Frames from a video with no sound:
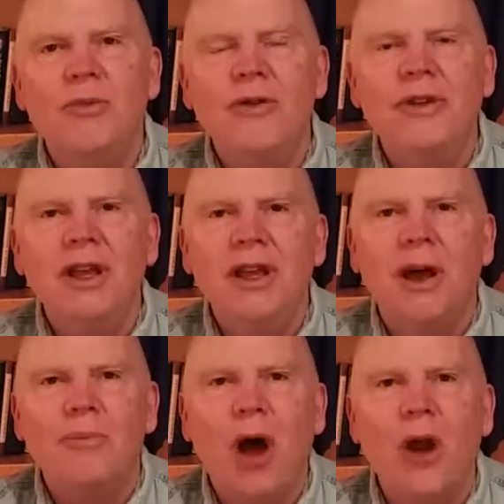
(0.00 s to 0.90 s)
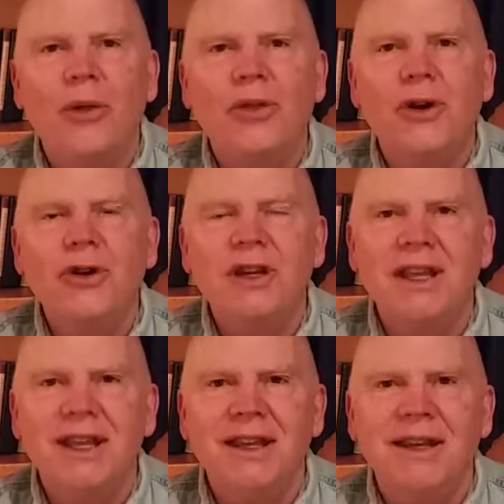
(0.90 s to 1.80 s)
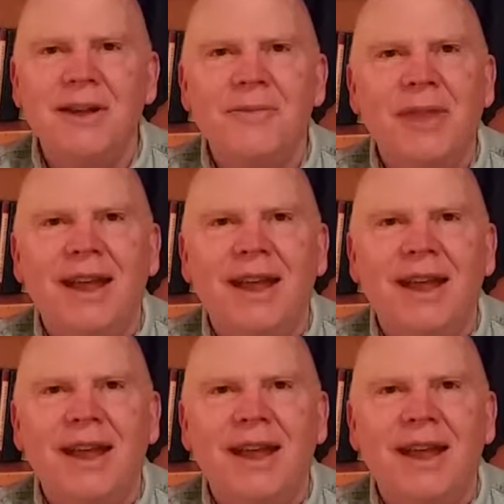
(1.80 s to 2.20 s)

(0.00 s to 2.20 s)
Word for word: movie Apollo 13.